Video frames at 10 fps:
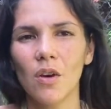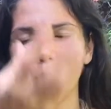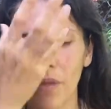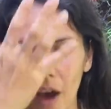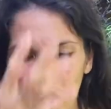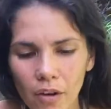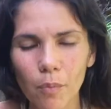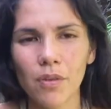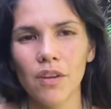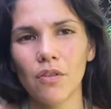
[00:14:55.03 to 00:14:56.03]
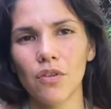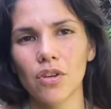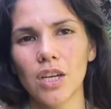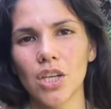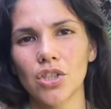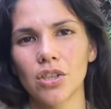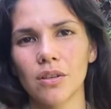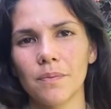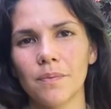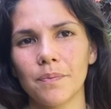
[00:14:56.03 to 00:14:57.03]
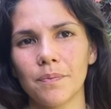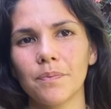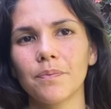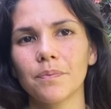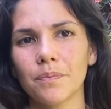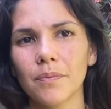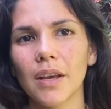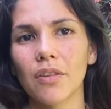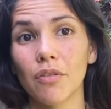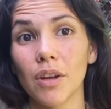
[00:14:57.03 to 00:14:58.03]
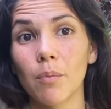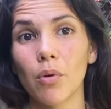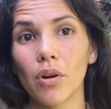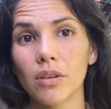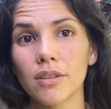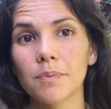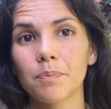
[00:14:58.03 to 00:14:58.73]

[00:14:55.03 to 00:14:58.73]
with 100% of your attention. That's really important.